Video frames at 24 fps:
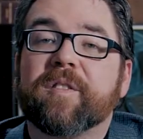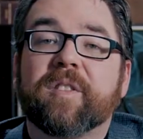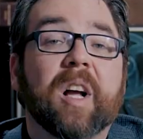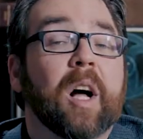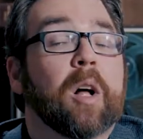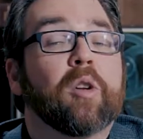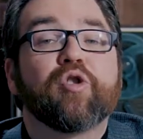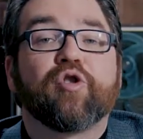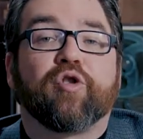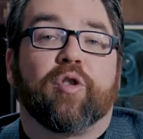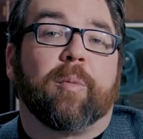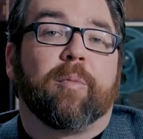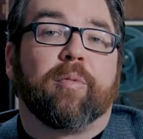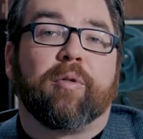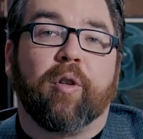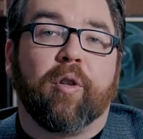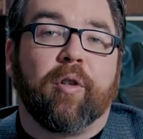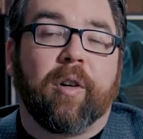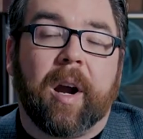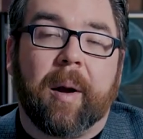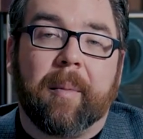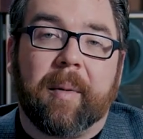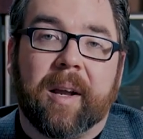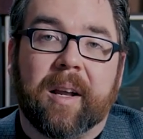of cultural
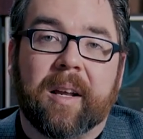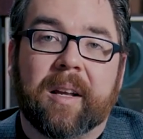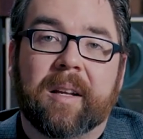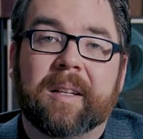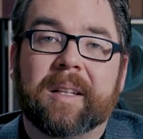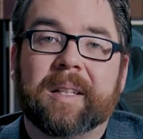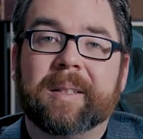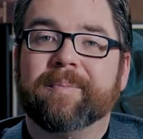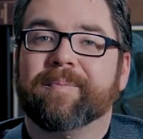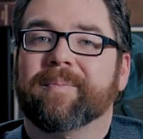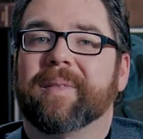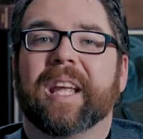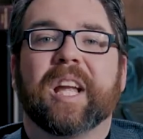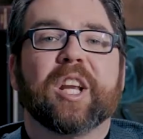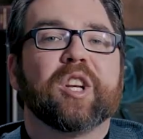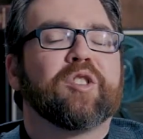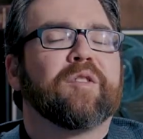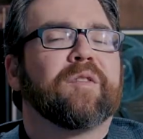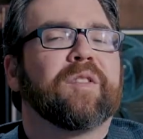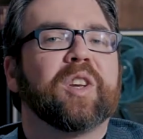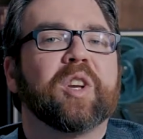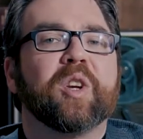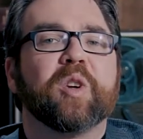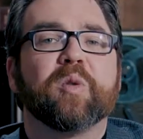programming,
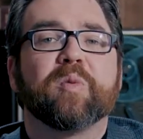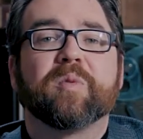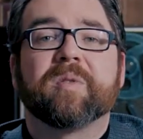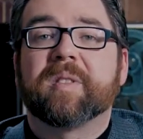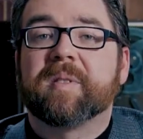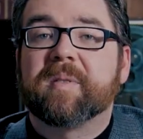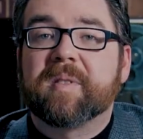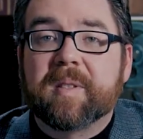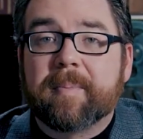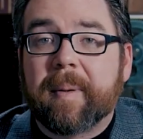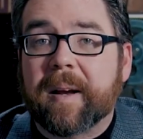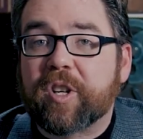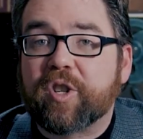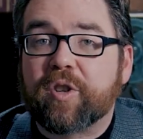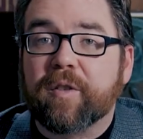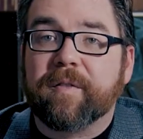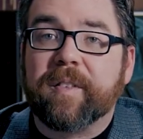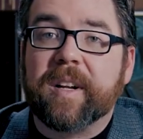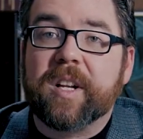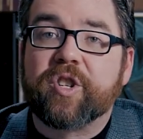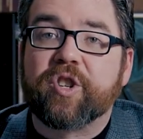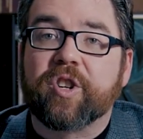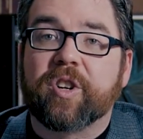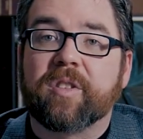interviews, special
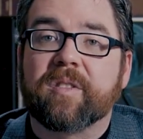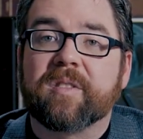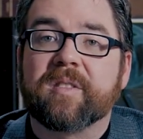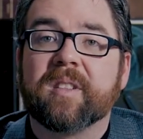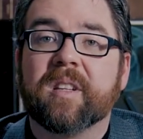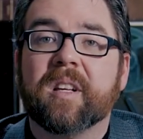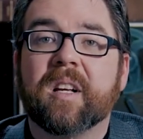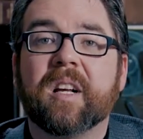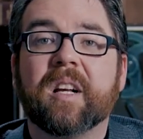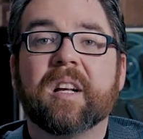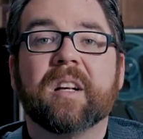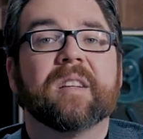features,